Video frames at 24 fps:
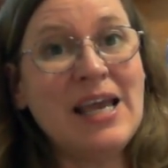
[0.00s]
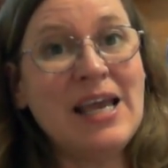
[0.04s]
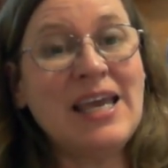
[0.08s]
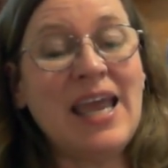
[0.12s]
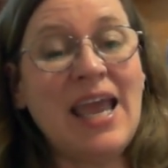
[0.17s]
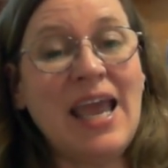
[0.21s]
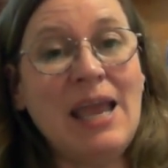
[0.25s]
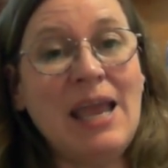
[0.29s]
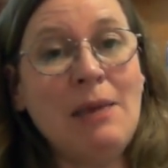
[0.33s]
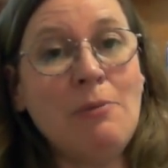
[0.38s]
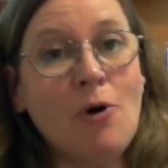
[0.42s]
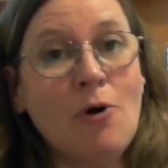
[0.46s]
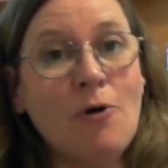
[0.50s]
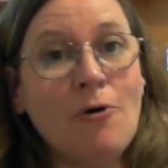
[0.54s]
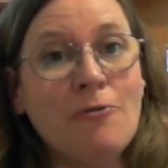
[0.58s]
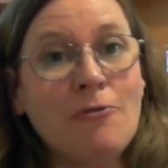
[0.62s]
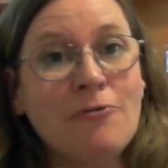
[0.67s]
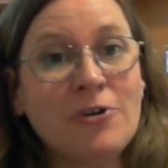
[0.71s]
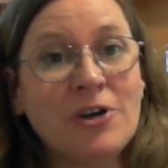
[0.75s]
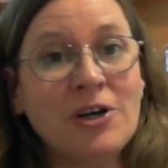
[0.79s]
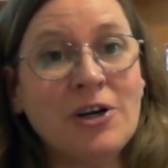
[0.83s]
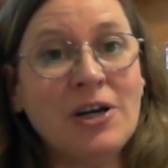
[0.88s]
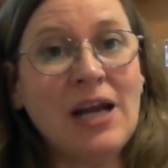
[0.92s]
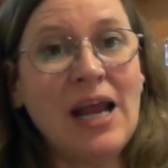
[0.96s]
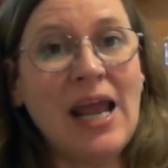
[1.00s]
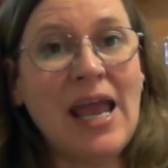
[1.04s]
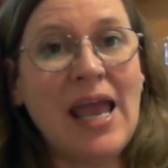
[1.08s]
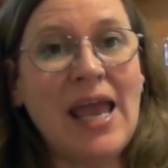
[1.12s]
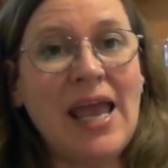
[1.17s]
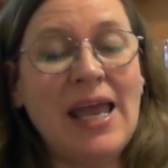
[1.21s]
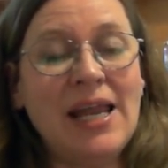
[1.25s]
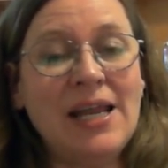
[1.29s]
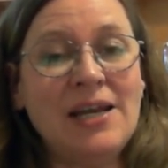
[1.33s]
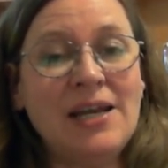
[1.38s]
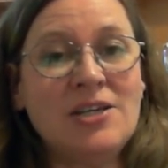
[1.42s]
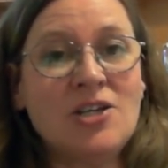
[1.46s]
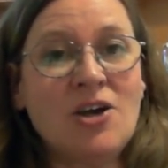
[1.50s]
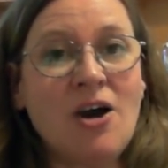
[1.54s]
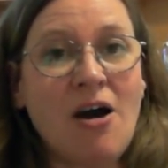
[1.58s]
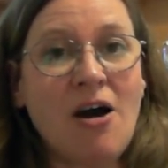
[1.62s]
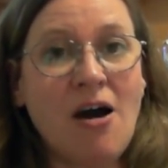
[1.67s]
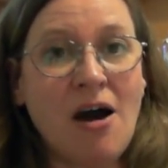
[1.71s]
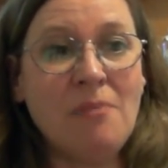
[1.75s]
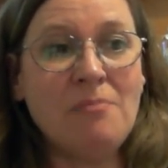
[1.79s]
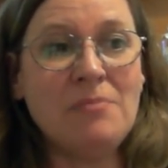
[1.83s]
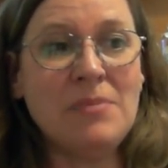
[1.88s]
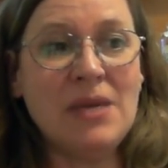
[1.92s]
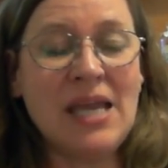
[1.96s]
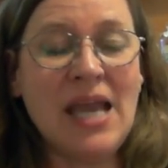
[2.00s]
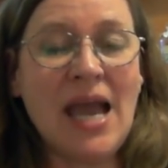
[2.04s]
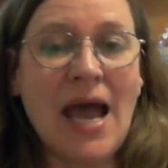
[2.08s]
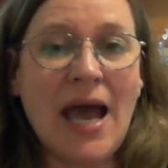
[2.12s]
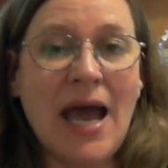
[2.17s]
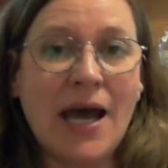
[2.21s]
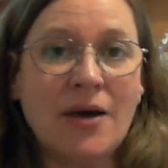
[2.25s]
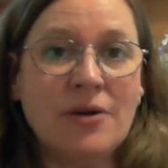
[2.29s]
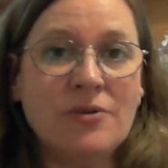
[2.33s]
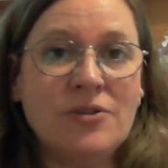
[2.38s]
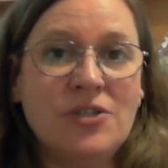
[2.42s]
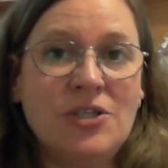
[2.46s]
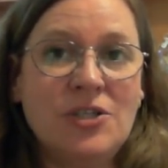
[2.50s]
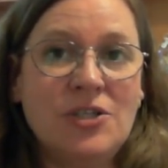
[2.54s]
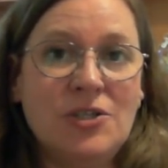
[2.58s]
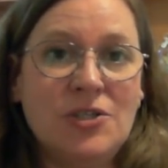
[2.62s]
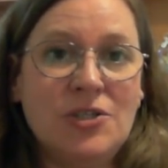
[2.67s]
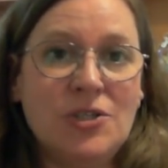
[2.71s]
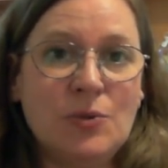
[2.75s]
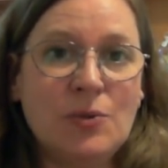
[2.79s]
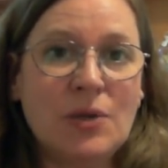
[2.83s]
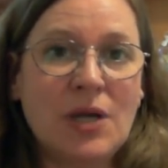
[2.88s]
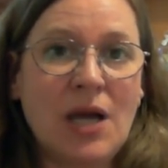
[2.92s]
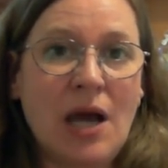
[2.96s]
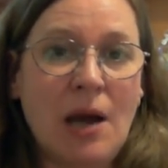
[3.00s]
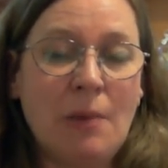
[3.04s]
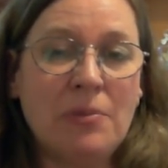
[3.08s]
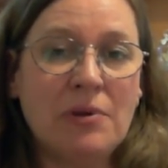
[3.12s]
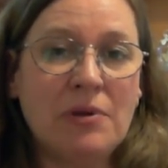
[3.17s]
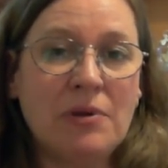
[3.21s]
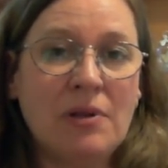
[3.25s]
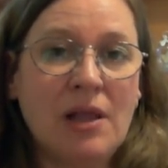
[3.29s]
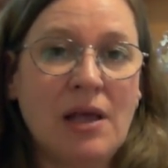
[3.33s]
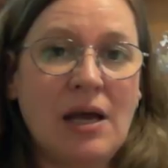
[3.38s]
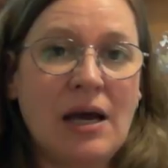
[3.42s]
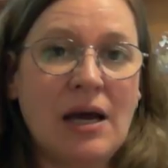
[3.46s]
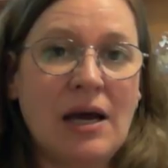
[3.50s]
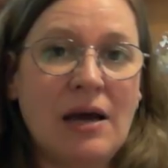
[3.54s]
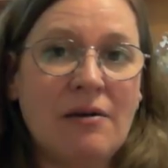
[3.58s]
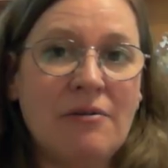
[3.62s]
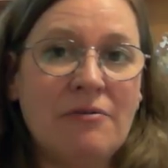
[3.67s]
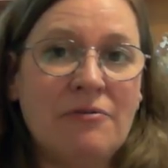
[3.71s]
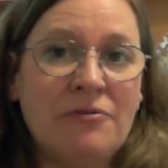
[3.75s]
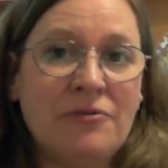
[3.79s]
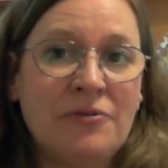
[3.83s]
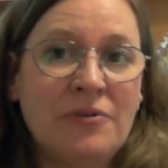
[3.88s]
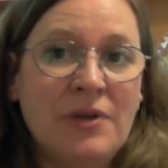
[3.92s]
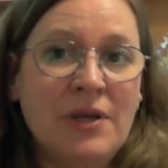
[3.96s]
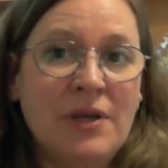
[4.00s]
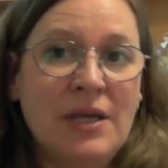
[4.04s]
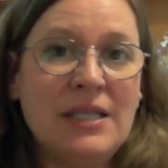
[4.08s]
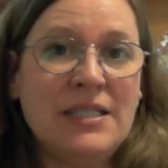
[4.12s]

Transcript: came over and taught me how to do a couple of